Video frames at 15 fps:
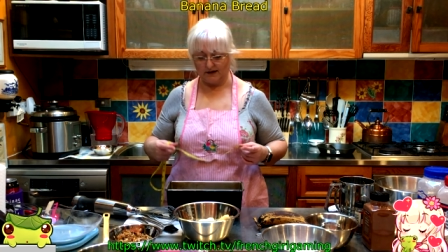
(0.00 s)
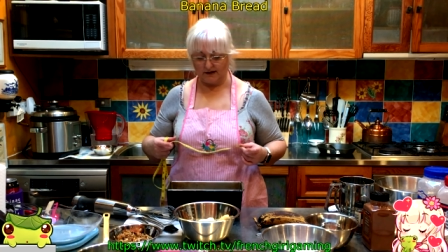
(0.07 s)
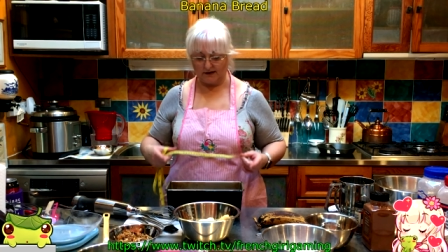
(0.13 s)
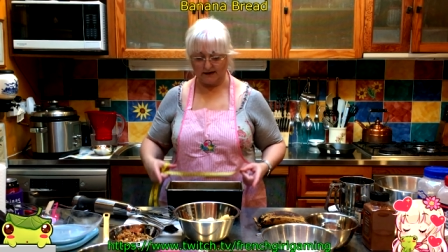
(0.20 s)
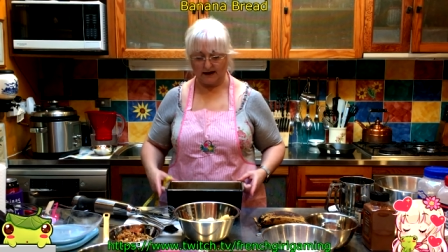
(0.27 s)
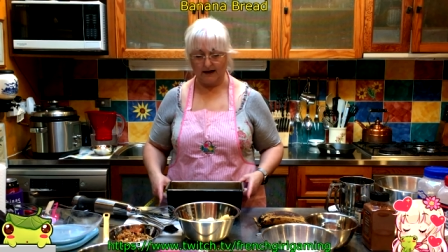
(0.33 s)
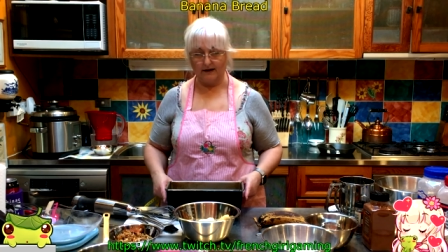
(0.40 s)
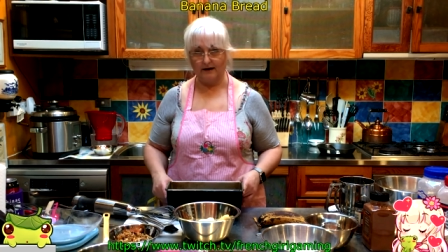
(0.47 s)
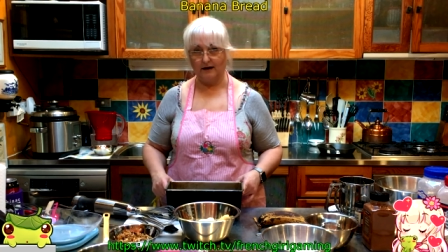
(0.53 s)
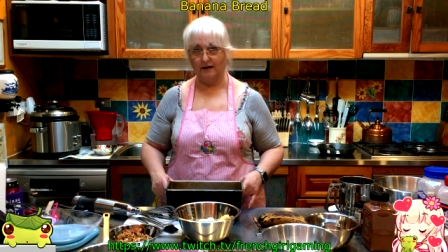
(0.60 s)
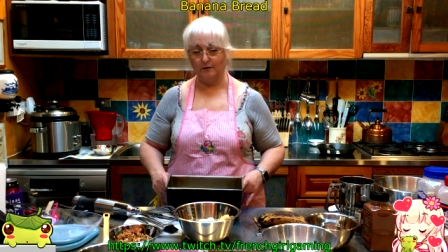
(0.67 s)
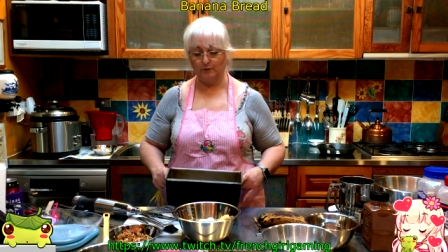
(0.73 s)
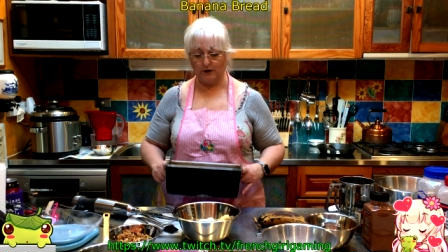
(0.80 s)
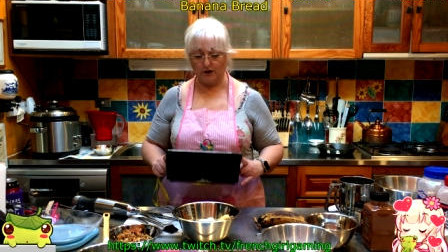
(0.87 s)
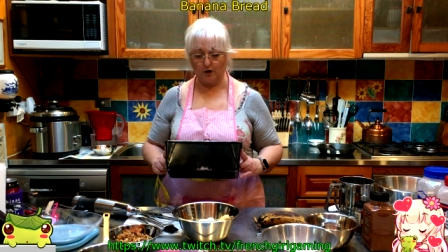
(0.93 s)
and
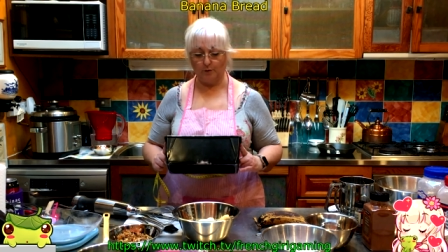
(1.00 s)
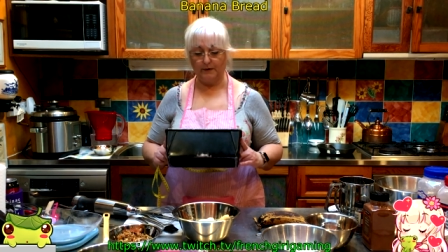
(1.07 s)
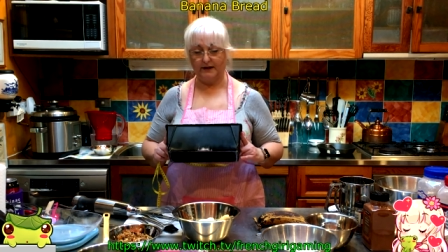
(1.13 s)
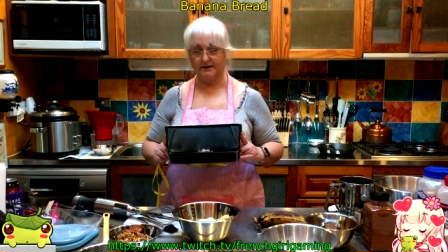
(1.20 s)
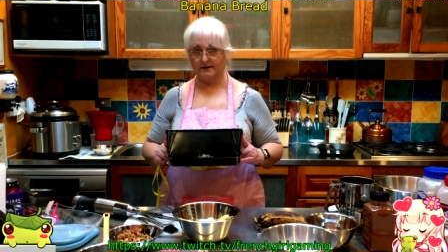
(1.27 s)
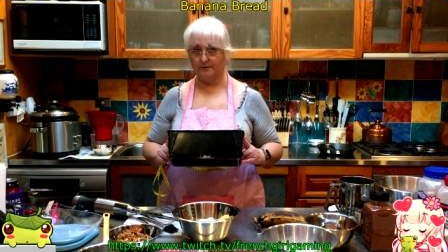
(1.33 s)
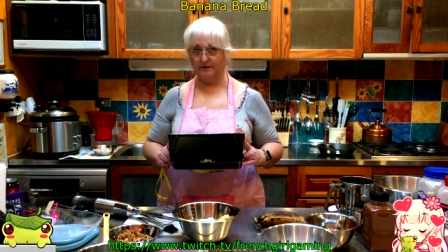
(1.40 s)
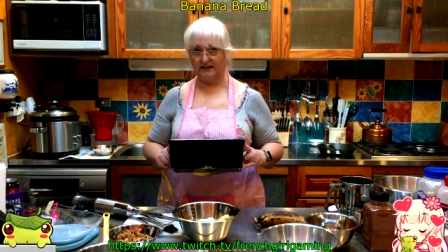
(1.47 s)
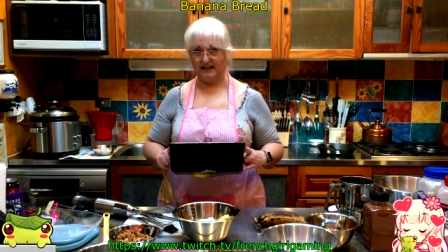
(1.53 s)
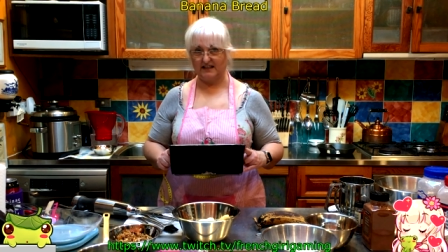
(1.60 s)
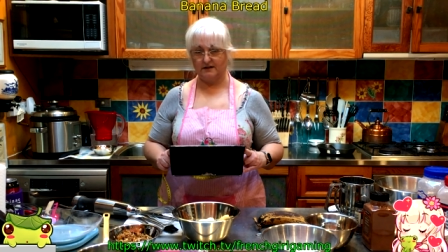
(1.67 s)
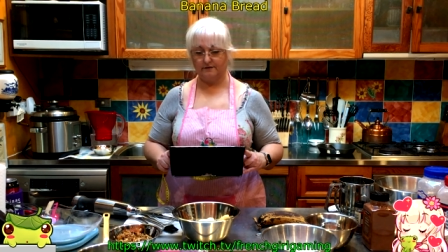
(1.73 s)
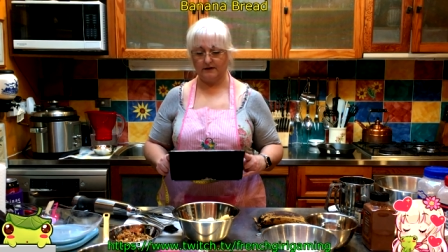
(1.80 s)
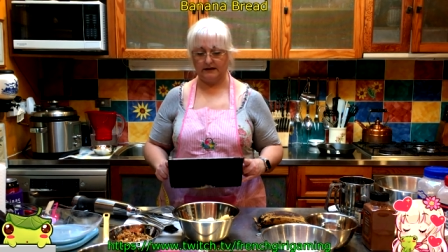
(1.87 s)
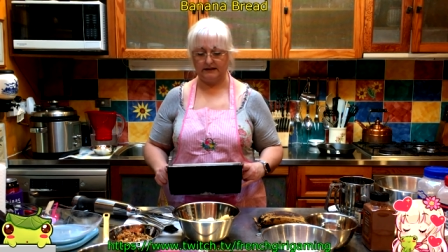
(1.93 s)
I recommend something
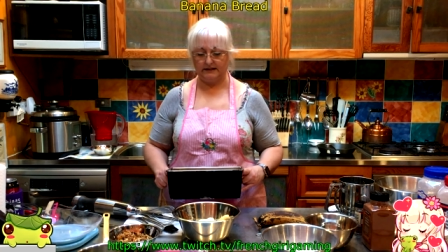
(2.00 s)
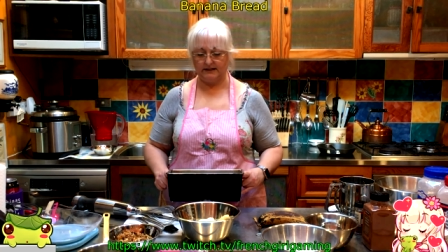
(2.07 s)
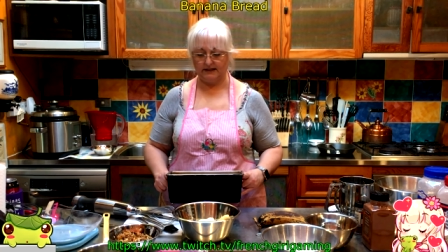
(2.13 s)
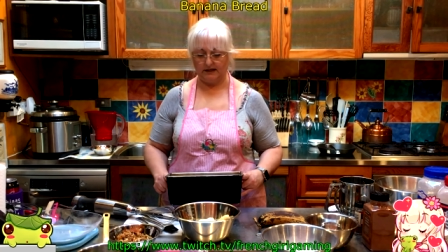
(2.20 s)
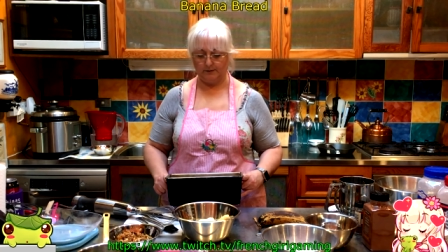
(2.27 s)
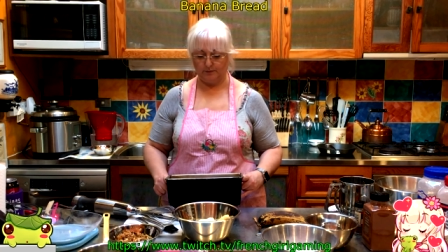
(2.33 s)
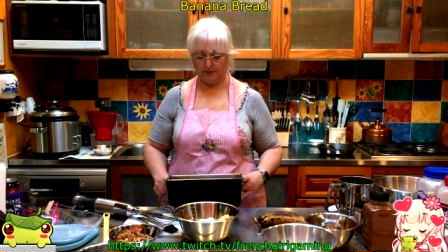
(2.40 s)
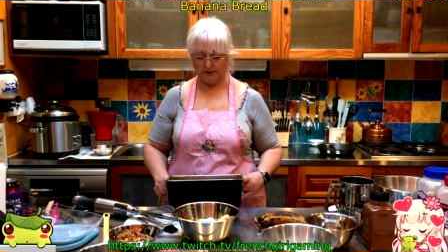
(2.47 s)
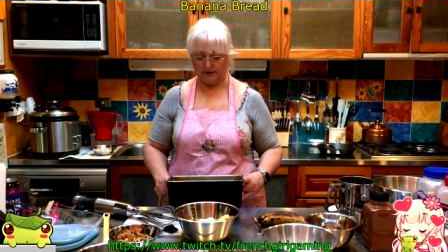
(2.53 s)
that's fairly deep.